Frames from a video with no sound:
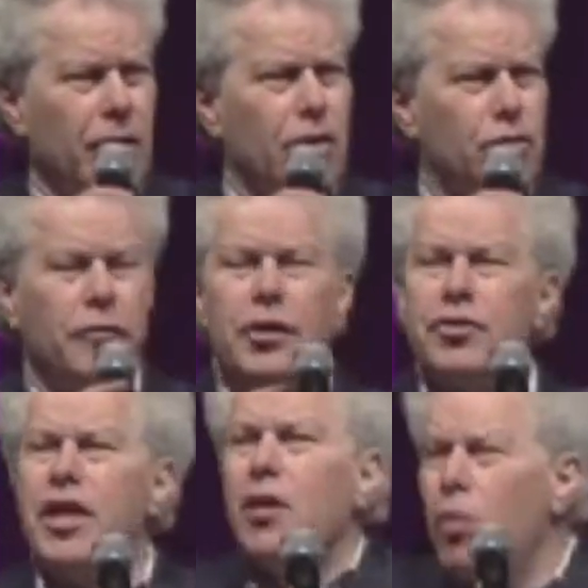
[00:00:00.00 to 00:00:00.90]
So if they're
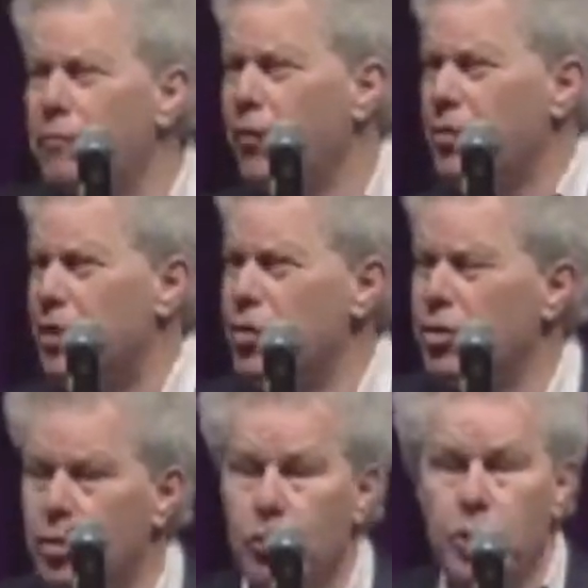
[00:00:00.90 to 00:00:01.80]
saying, what fun things are you gonna
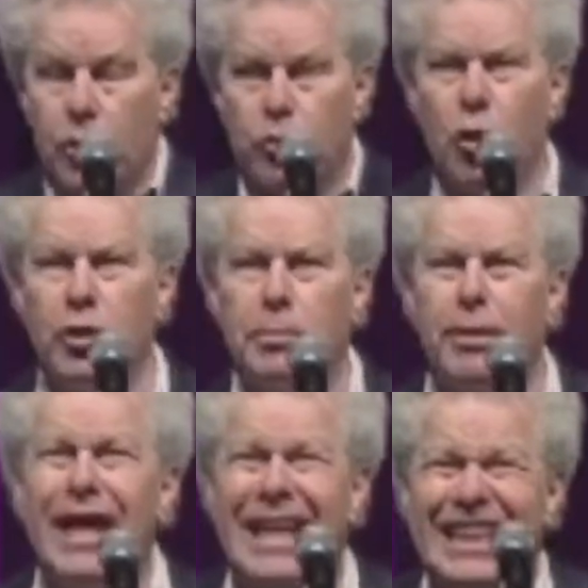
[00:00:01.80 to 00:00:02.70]
do, and you go totally blank,